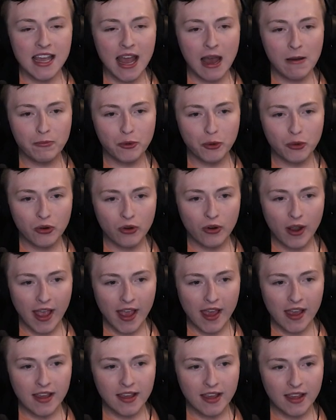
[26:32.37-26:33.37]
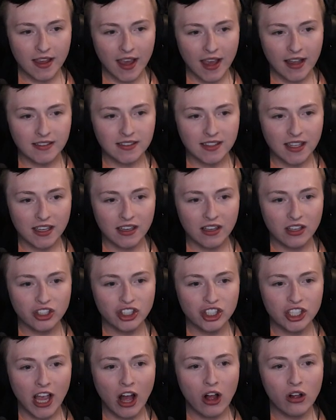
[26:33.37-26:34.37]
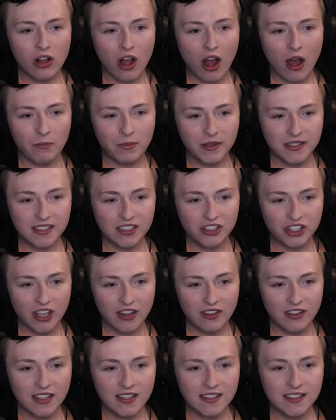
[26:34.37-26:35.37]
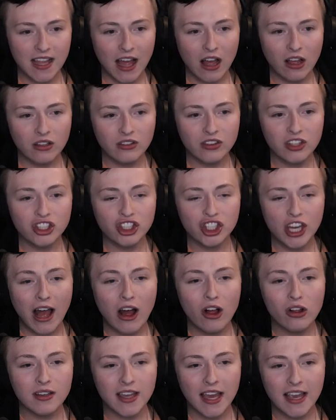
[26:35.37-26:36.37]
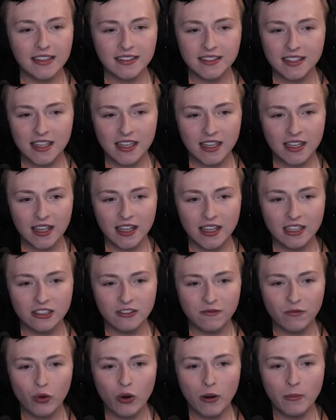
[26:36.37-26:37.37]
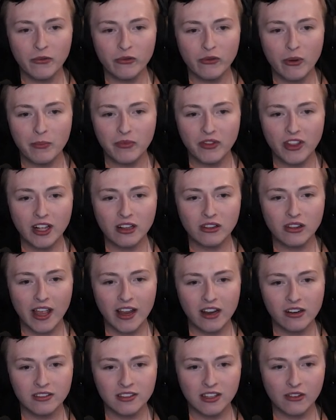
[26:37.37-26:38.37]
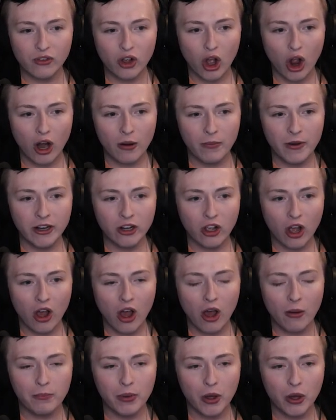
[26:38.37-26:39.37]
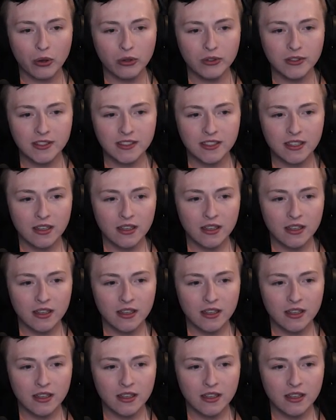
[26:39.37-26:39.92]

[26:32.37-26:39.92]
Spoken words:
Emperor egg casing. Shell composition. The shell casing is formed from thick layers of carbon composite,